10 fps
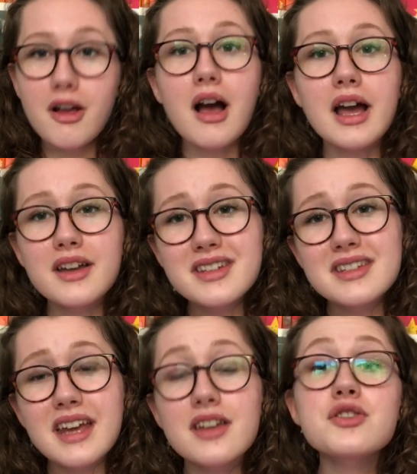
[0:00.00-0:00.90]
I
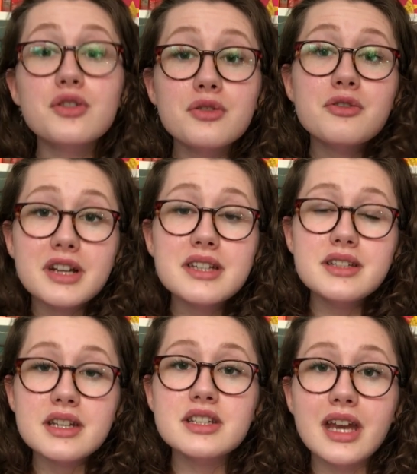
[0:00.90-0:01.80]
understand John Green
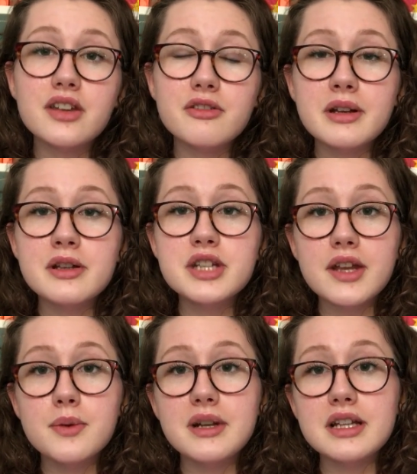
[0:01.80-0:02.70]
did
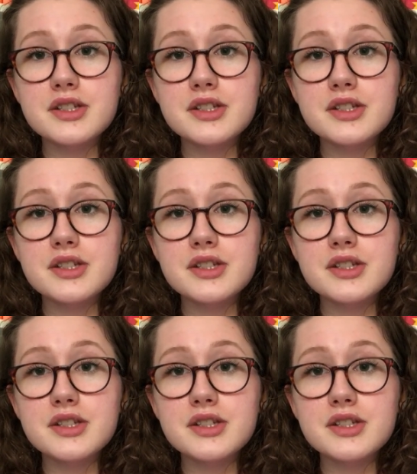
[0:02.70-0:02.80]
genuinely